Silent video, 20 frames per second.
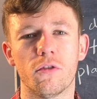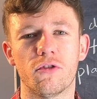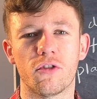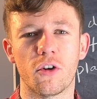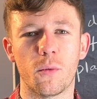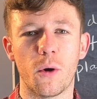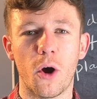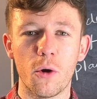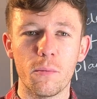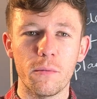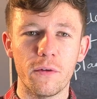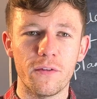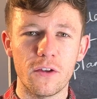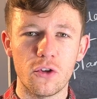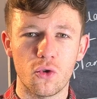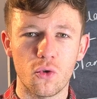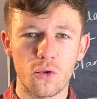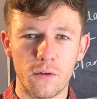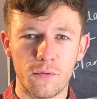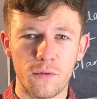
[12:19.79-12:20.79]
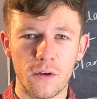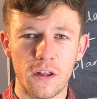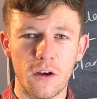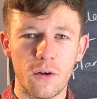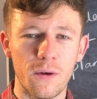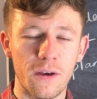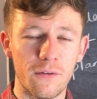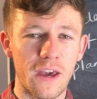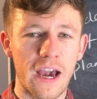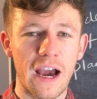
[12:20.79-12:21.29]
So I hope you've enjoyed the video.
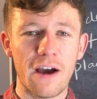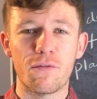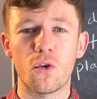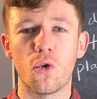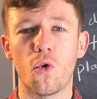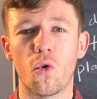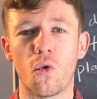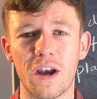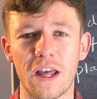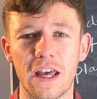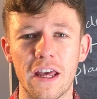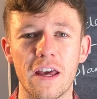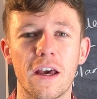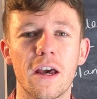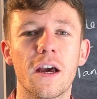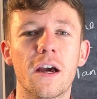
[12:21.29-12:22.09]
If you haven't already,